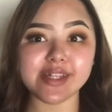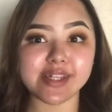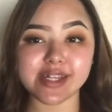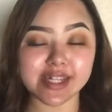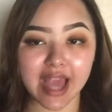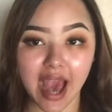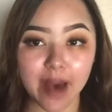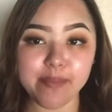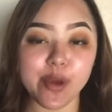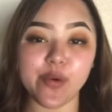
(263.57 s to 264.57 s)
doesn't
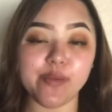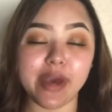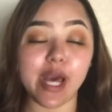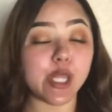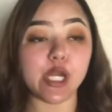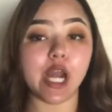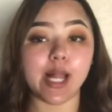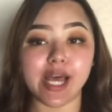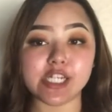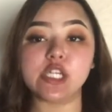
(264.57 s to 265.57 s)
happen with my other
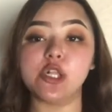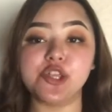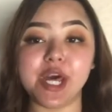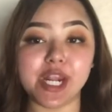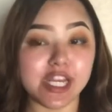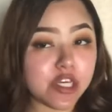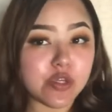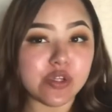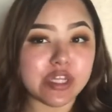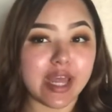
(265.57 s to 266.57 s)
eyelash glue that I
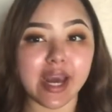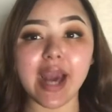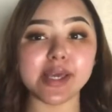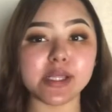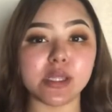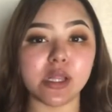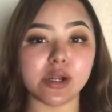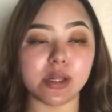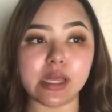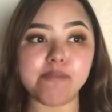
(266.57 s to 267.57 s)
use. Like, I can
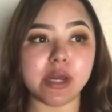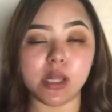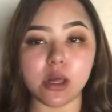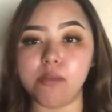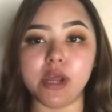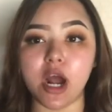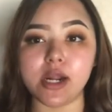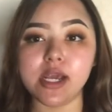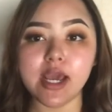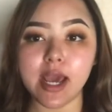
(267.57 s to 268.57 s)
literally put a little bit on
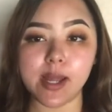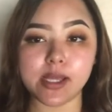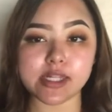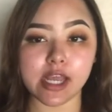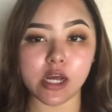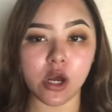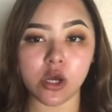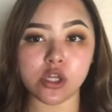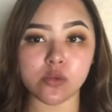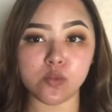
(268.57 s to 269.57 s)
and it's like
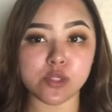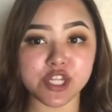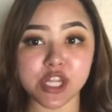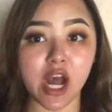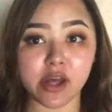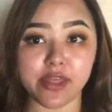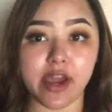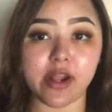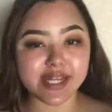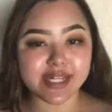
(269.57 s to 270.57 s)
stuck
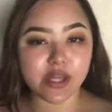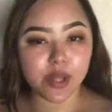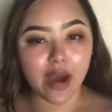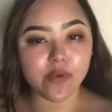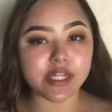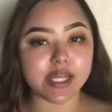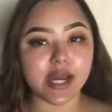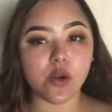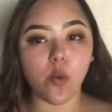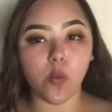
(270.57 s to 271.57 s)
there. Okay, so now we're
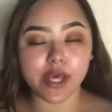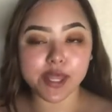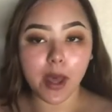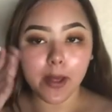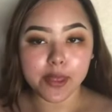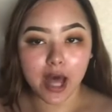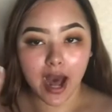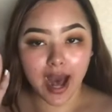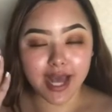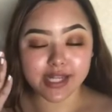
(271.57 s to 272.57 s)
done with the
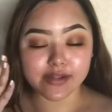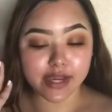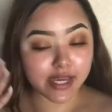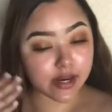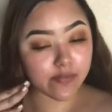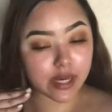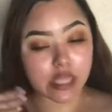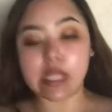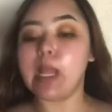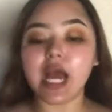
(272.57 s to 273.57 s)
eyes right here. We
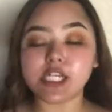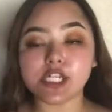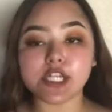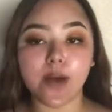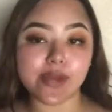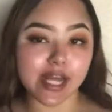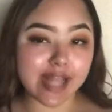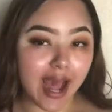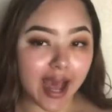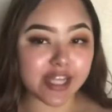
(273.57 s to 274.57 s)
got the lashes on, we got
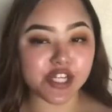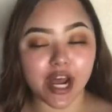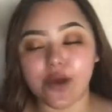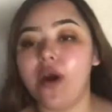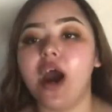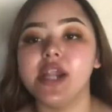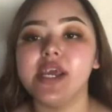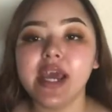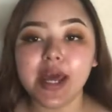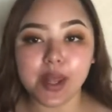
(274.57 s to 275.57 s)
the eyeshadow on.
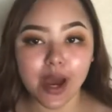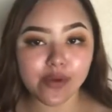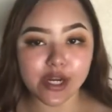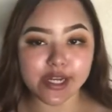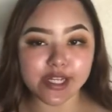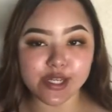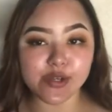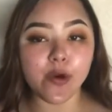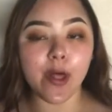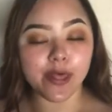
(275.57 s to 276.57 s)
Now we're gonna
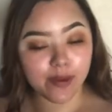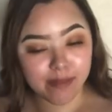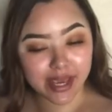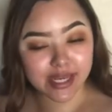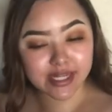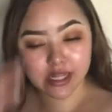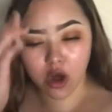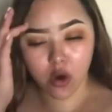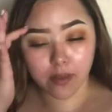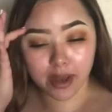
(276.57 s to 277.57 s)
do the base.
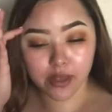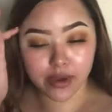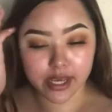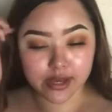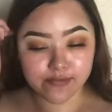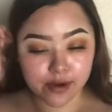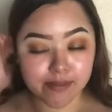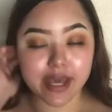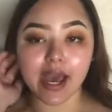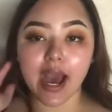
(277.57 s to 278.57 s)
Oh, and by the way, for
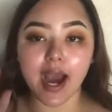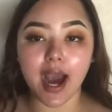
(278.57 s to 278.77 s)
my